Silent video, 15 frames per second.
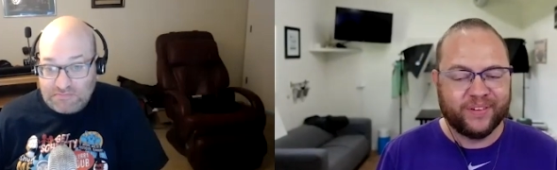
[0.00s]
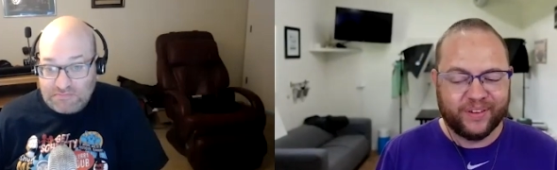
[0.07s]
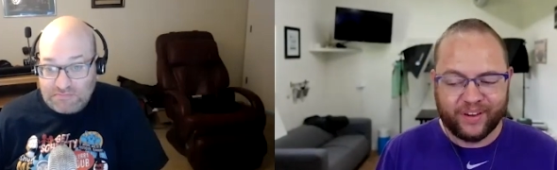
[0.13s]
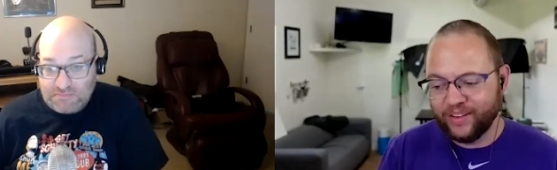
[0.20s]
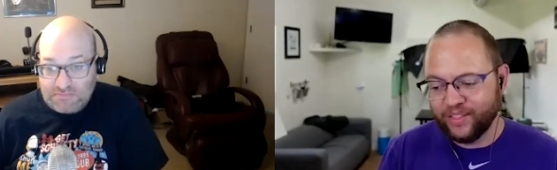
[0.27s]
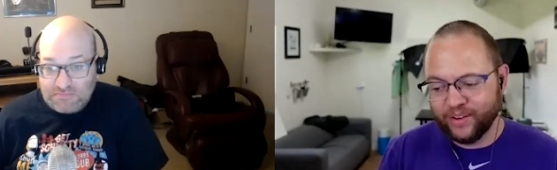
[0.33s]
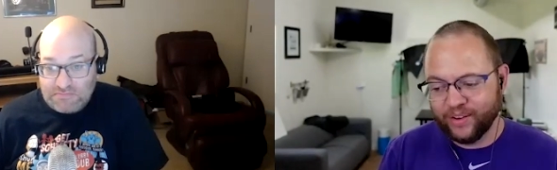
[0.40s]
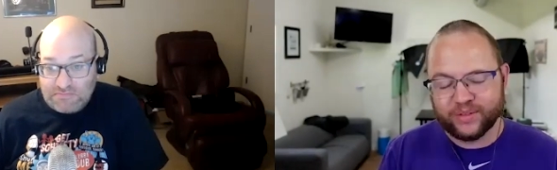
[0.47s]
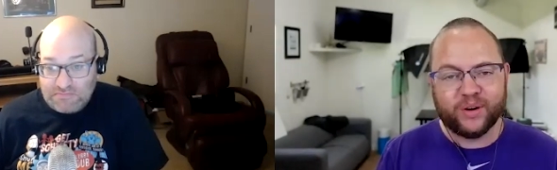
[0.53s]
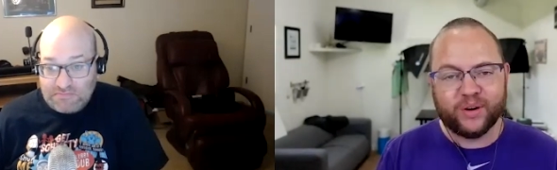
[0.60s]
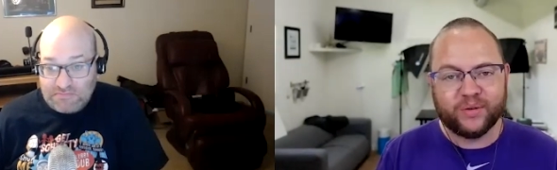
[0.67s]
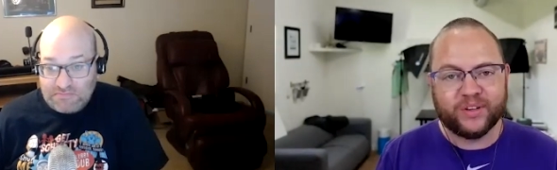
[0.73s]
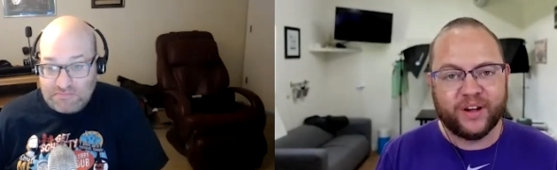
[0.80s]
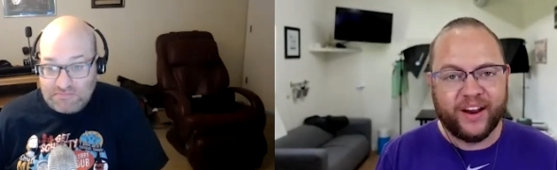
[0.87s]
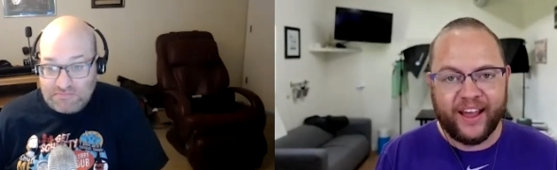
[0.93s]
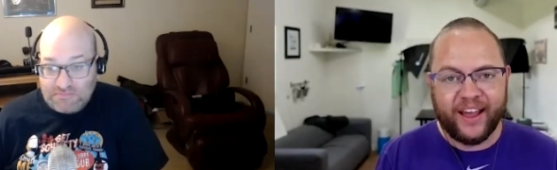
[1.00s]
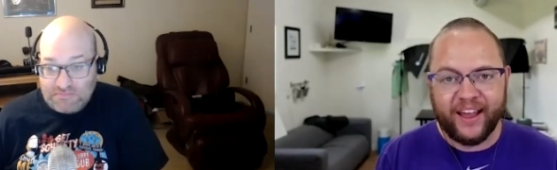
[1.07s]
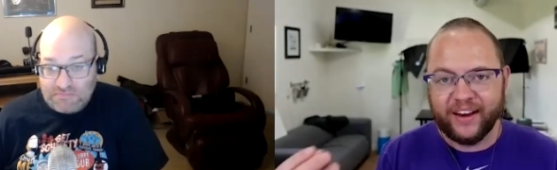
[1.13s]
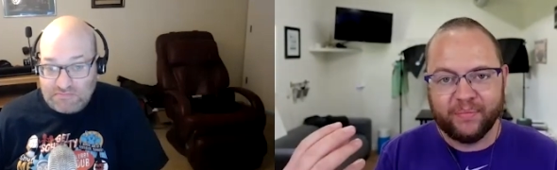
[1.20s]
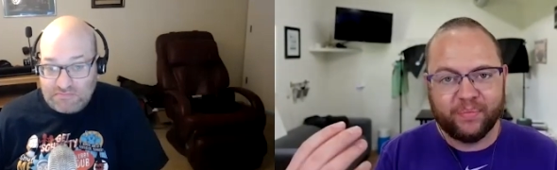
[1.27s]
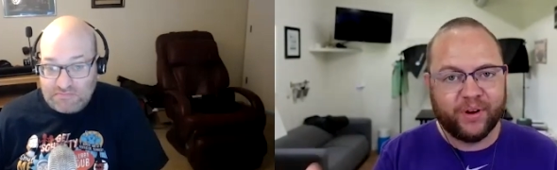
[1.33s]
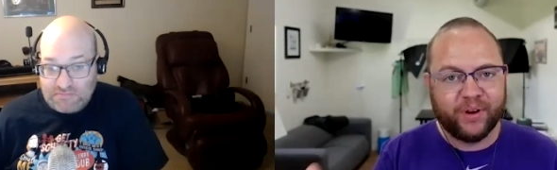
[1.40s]
Speaker 1: those codes on hand
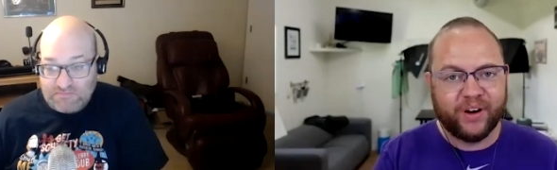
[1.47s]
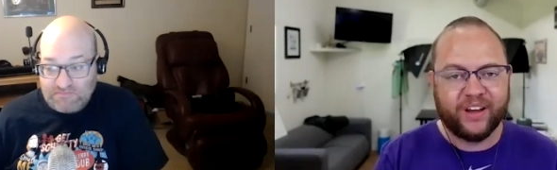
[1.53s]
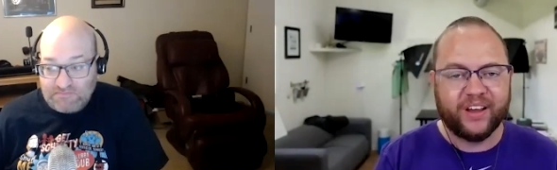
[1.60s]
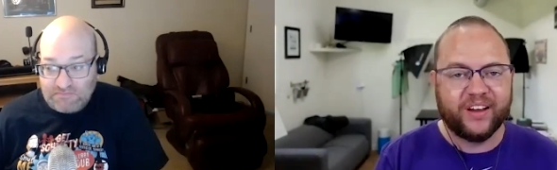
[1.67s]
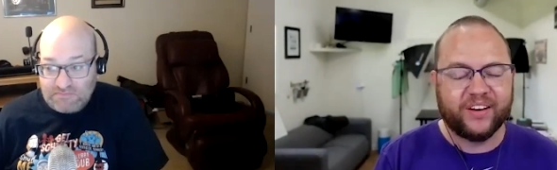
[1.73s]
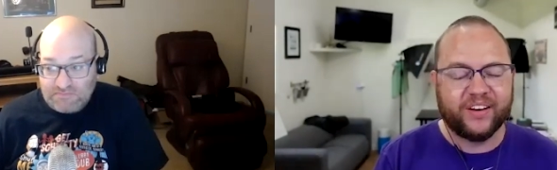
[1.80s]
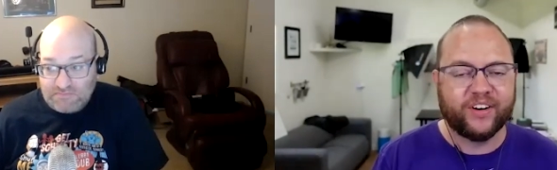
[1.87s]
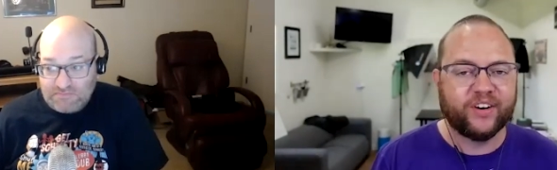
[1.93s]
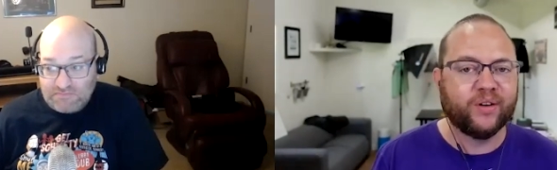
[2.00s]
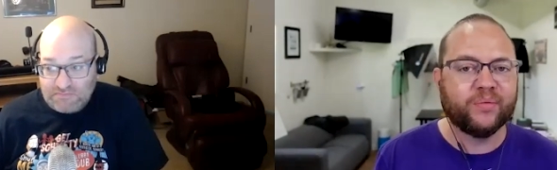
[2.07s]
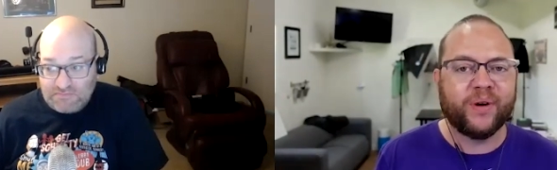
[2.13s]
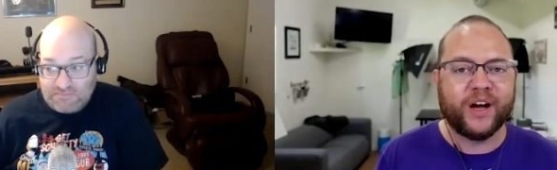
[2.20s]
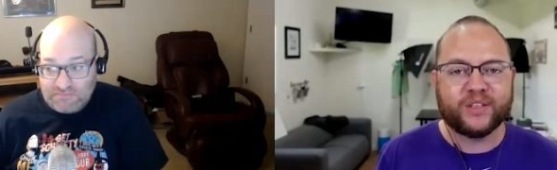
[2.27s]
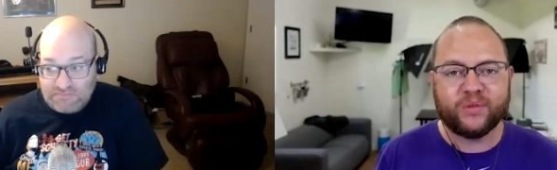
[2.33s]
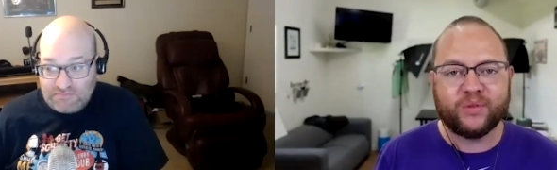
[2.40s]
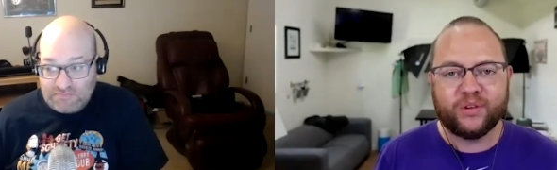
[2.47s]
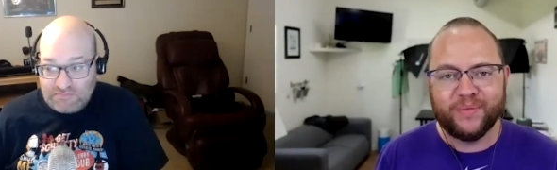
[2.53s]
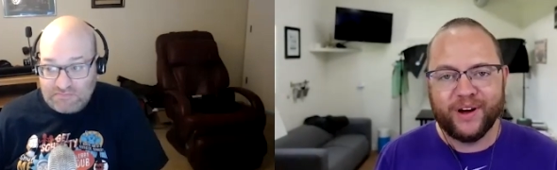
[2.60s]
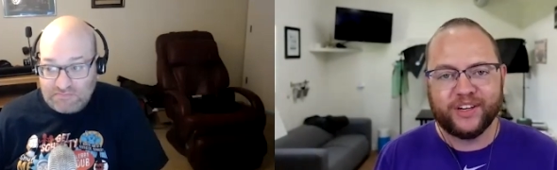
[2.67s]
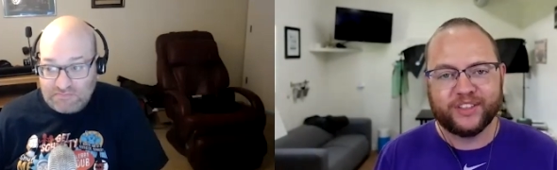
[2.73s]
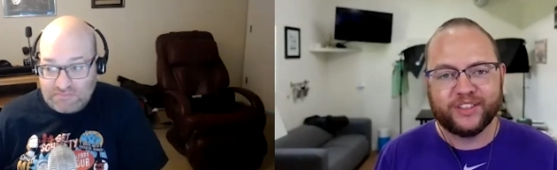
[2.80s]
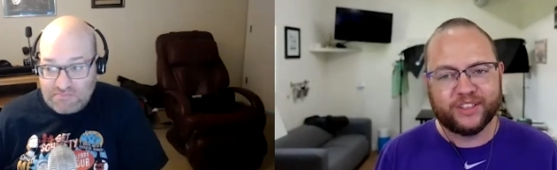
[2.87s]
and putting it in your own password
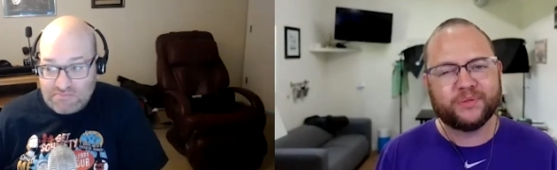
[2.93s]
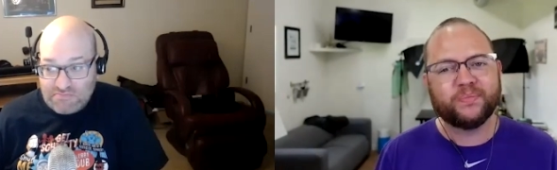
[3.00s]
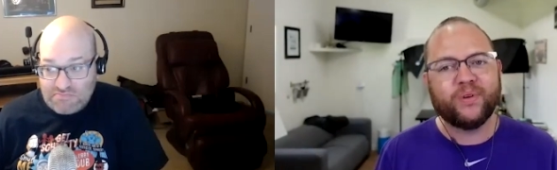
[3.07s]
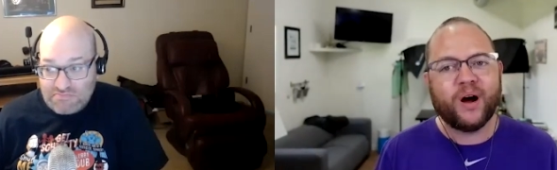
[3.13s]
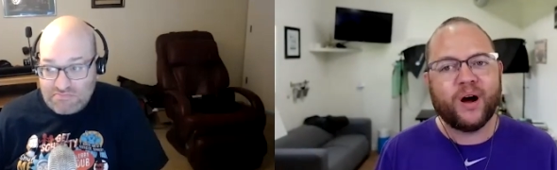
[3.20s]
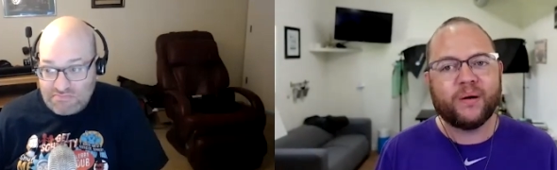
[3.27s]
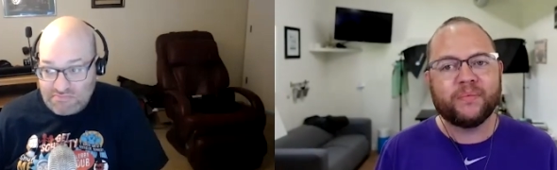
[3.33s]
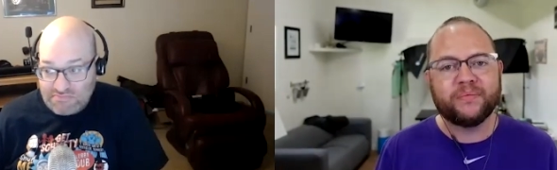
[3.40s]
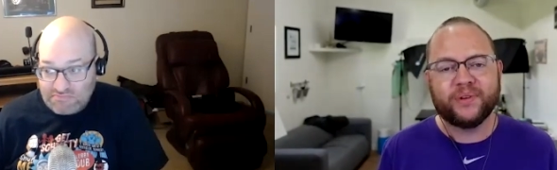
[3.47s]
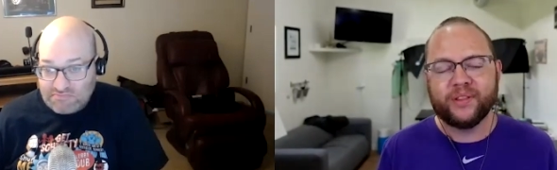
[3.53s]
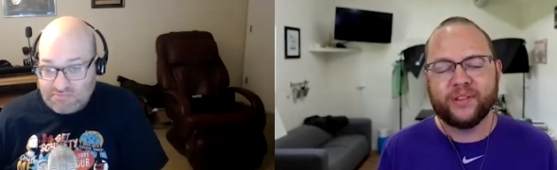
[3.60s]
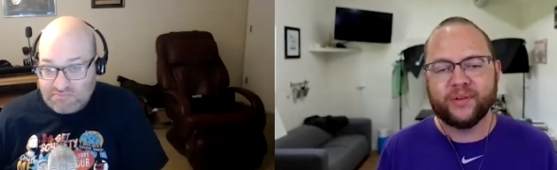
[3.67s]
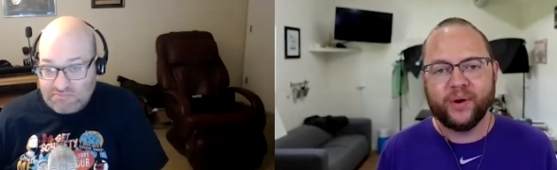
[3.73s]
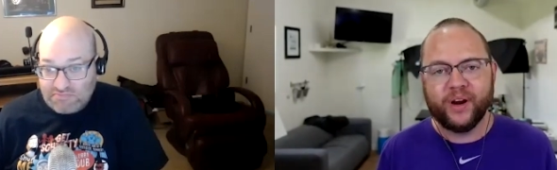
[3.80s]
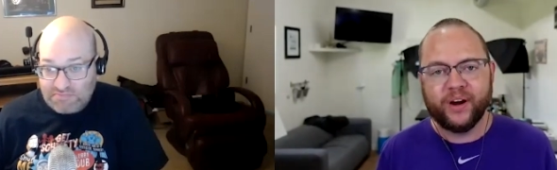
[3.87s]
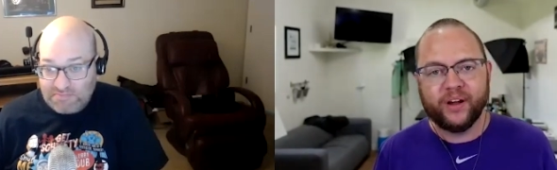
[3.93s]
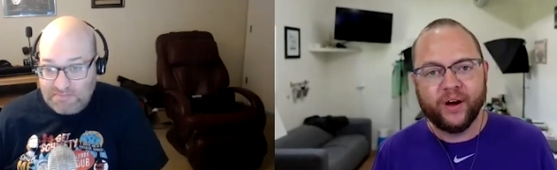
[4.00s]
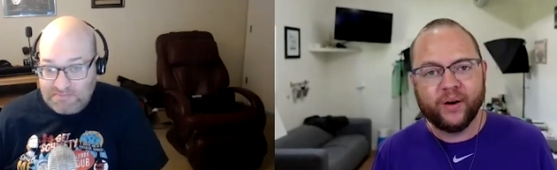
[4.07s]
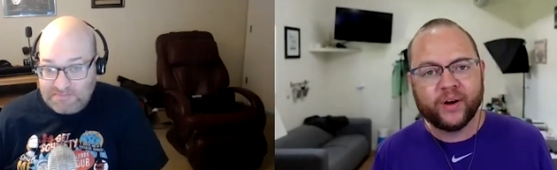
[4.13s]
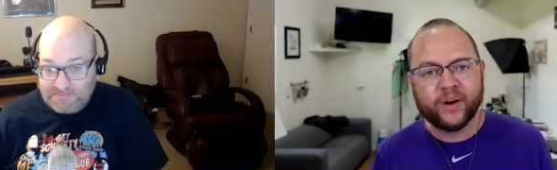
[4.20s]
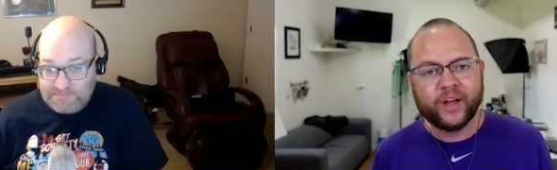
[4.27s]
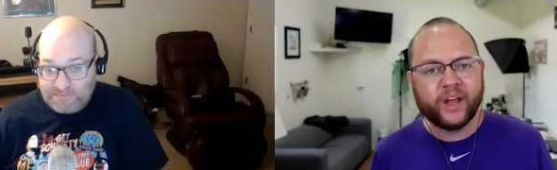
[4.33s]
manager is probably the way to go.
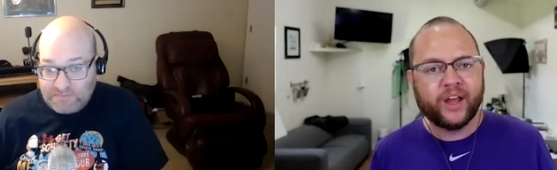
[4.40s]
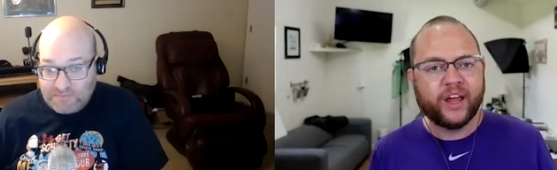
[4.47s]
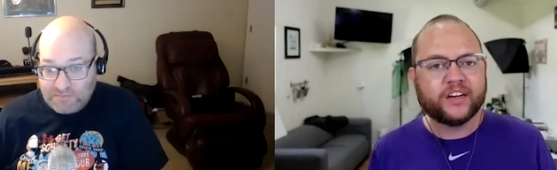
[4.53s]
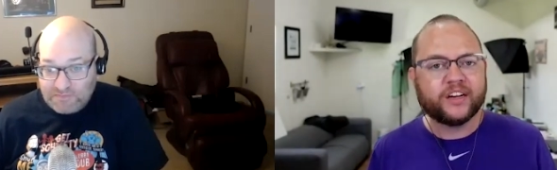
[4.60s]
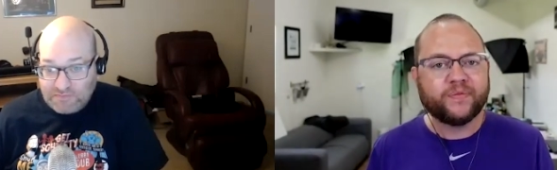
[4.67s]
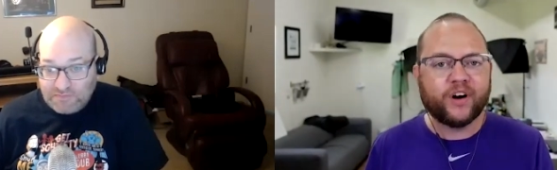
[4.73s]
And as far